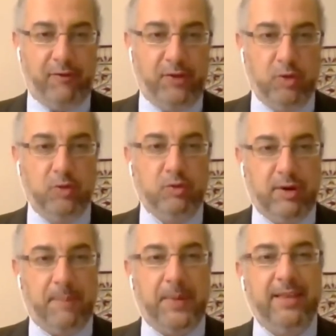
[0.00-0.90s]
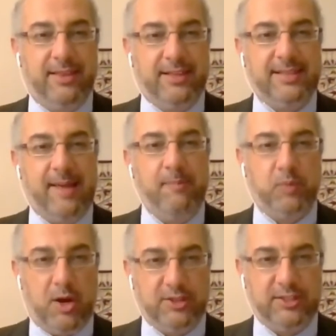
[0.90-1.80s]
If you repeat the same
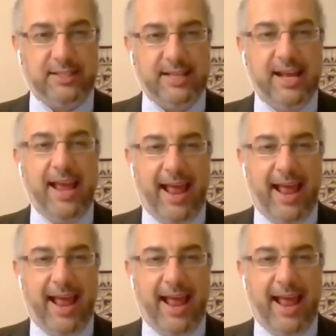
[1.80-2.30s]
process